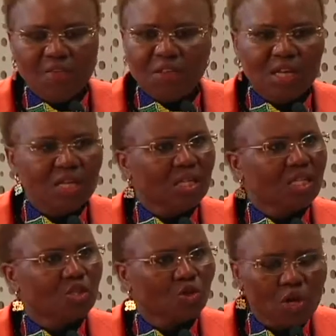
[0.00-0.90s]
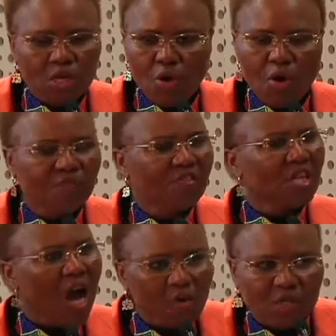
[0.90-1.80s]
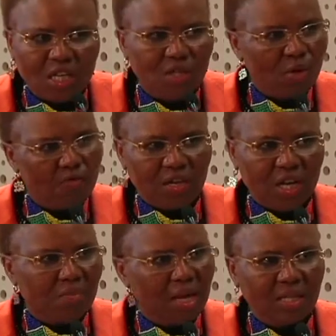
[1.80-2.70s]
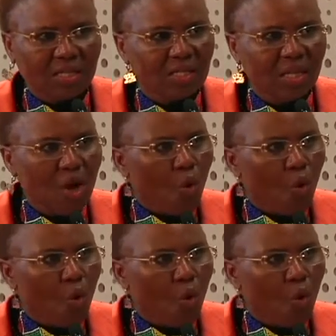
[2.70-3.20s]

that is a story of thousands of grandmothers.